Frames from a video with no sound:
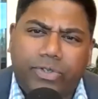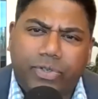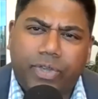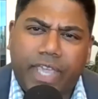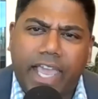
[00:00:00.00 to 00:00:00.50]
so
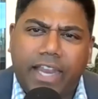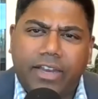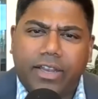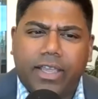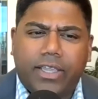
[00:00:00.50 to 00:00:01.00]
Ken,
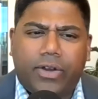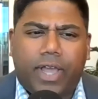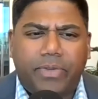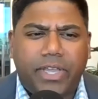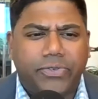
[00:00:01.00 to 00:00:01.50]
I'd
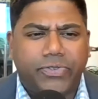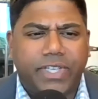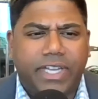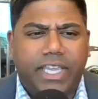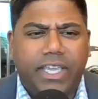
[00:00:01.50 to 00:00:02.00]
be interested to
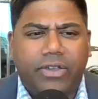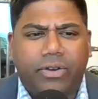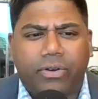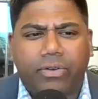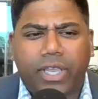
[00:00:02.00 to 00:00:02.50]
hear,